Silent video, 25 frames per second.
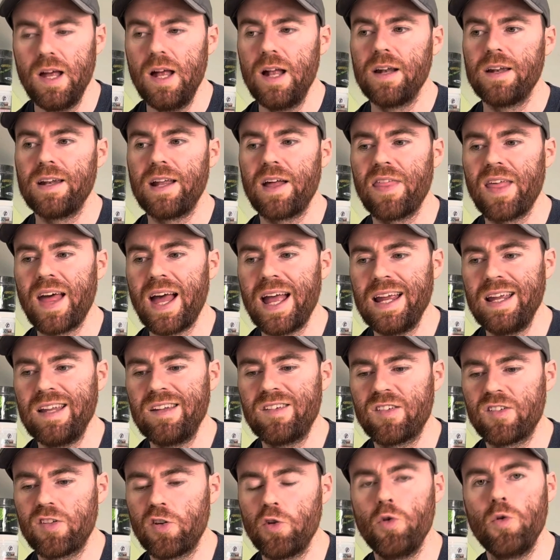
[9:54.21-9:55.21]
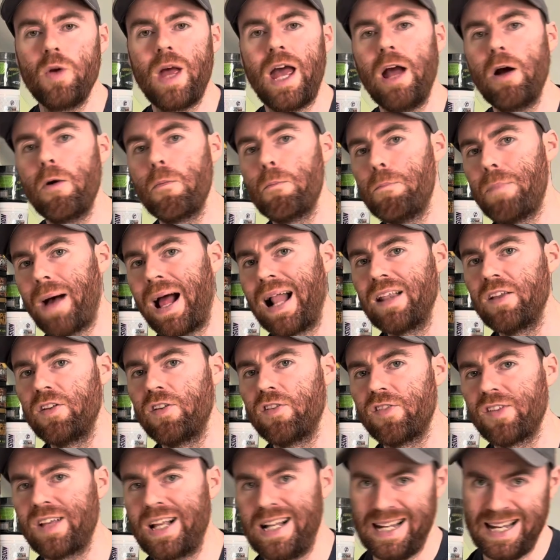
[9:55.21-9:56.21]
Now, that is to help
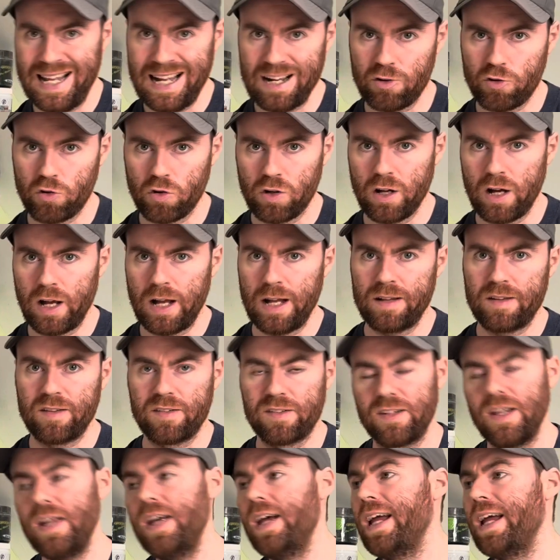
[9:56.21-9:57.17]
balance electrolytes.